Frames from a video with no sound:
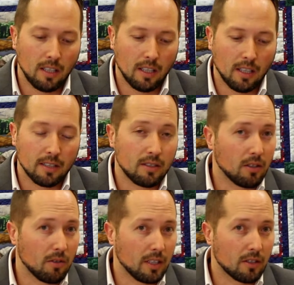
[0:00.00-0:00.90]
as
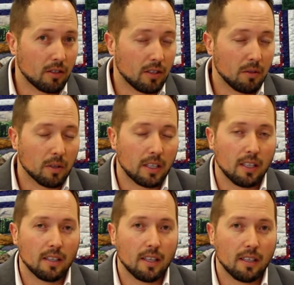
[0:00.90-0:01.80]
the only attorney
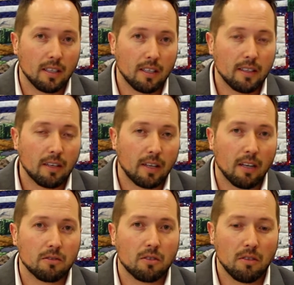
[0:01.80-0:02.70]
working on that Endow
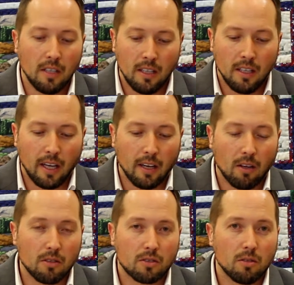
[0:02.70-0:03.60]
Council,
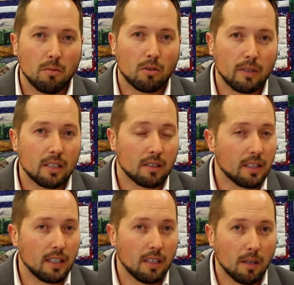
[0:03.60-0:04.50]
and also more
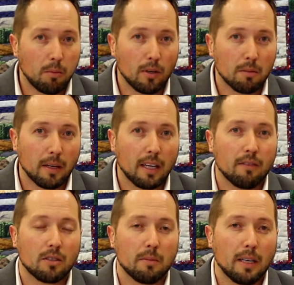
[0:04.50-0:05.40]
recently appointed by
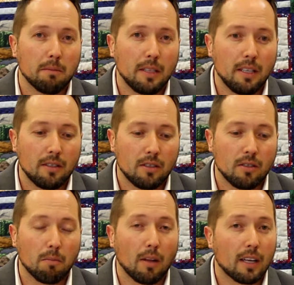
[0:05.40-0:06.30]
Governor Matt Mead
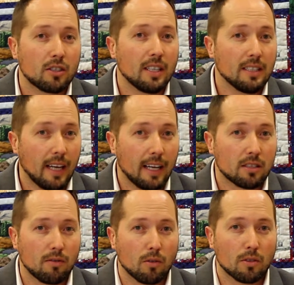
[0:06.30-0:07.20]
to the Blockchain
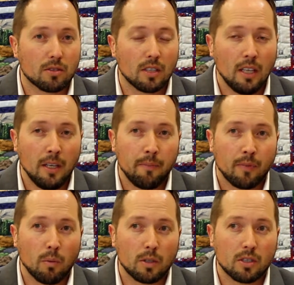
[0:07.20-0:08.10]
Task Force,
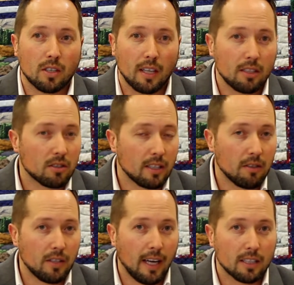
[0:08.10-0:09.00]
which is a
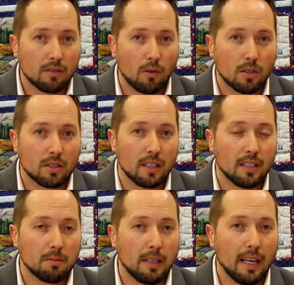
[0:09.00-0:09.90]
legislative task force that
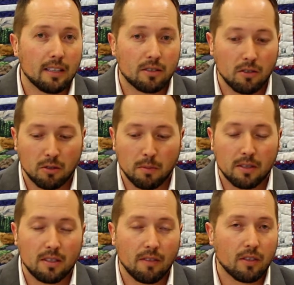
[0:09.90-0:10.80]
has been asked to
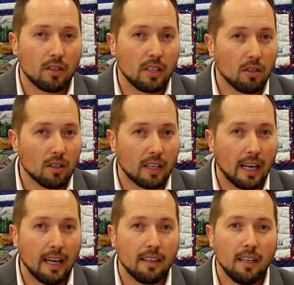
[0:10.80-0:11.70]
specifically look
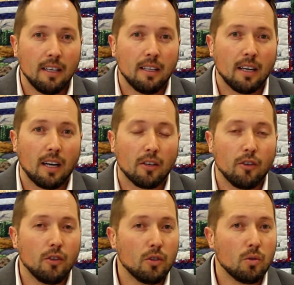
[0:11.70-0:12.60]
at
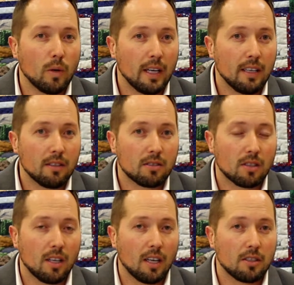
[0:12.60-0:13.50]
new
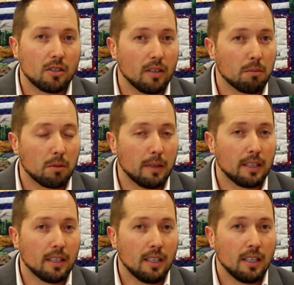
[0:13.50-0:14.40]
ways to implement